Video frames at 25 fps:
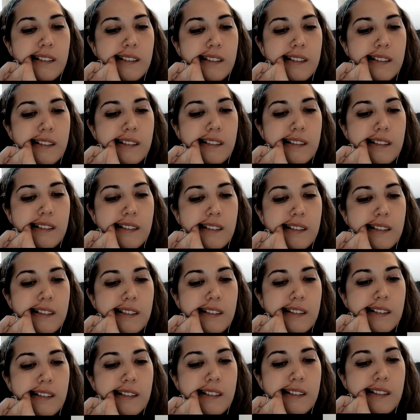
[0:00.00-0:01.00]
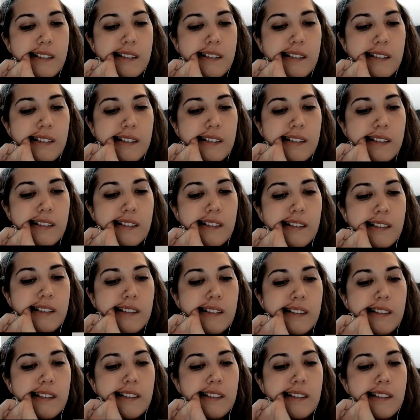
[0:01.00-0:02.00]

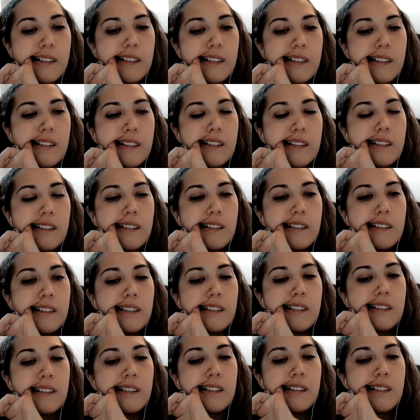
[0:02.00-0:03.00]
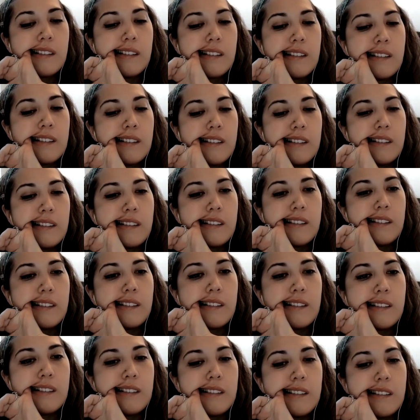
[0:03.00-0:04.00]

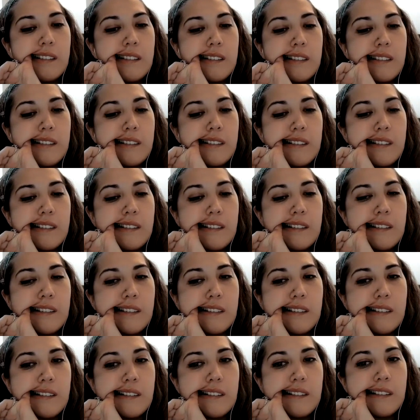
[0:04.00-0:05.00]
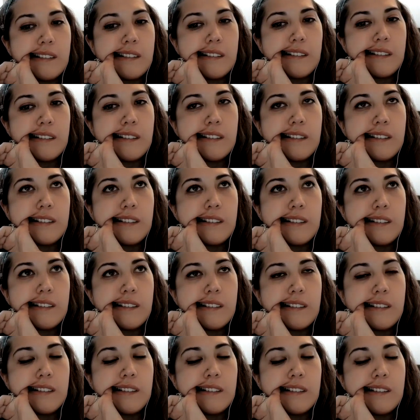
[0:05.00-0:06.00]

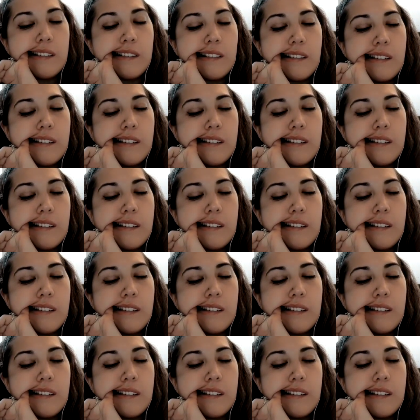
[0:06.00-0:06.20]
This person isn't speaking.